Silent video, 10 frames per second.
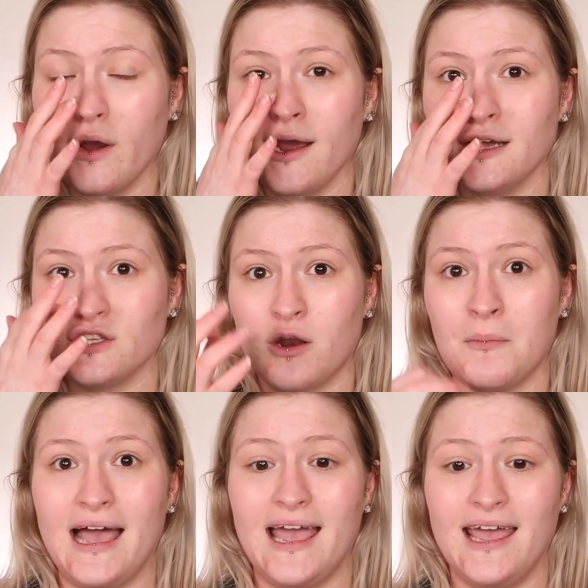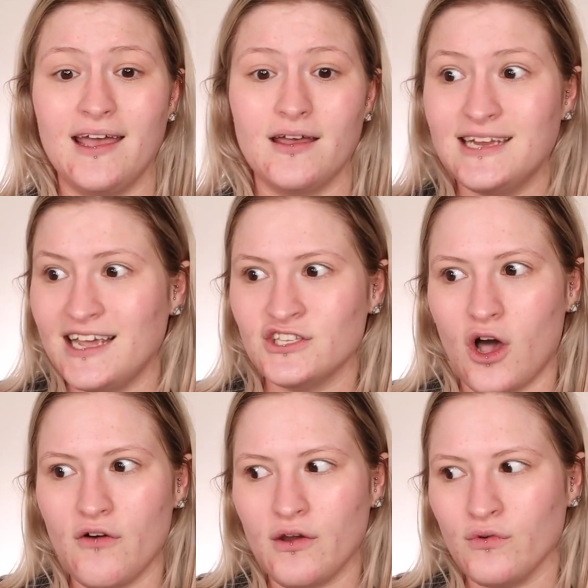whereas on my days
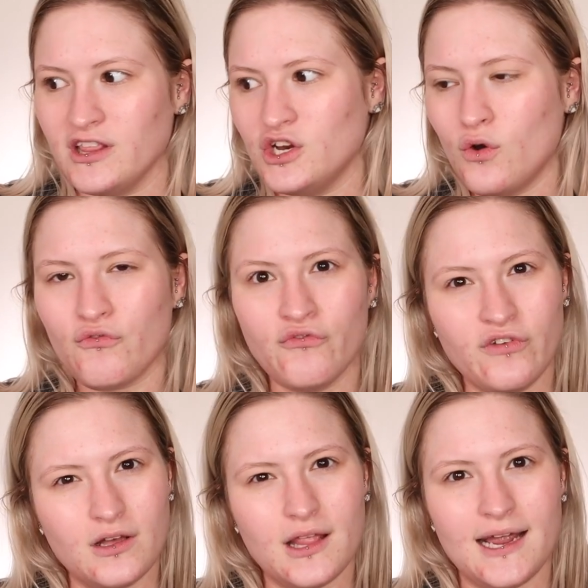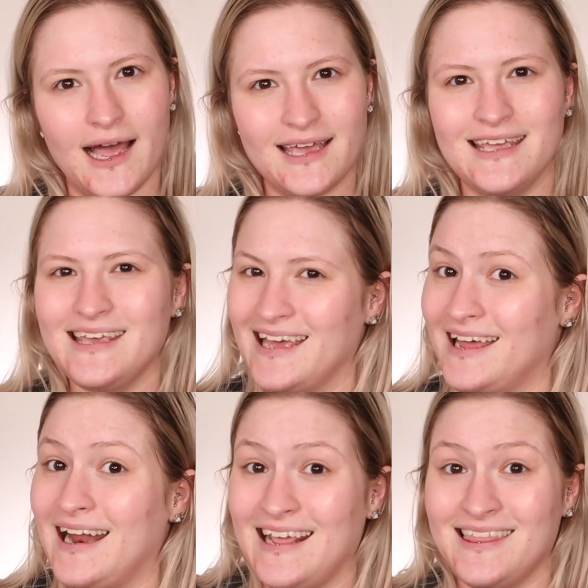off, I really don't feel like I can
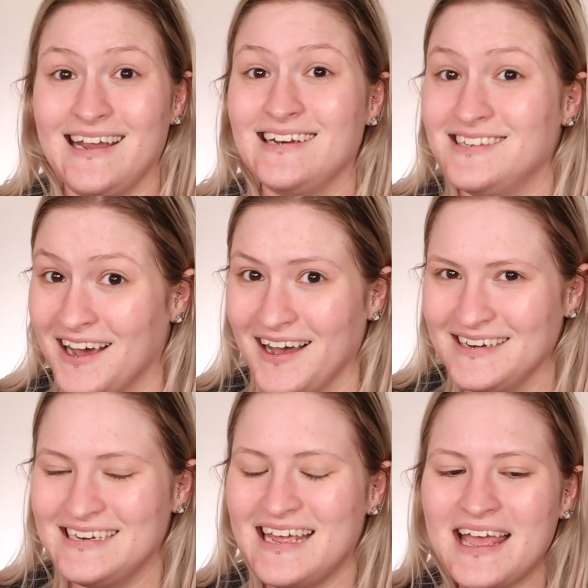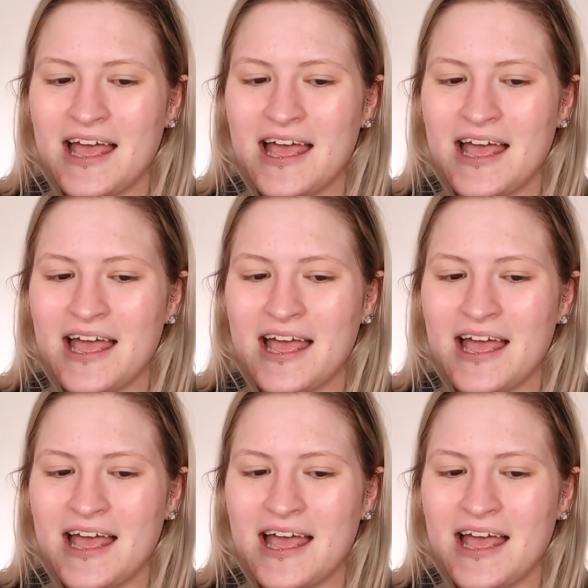get anything done.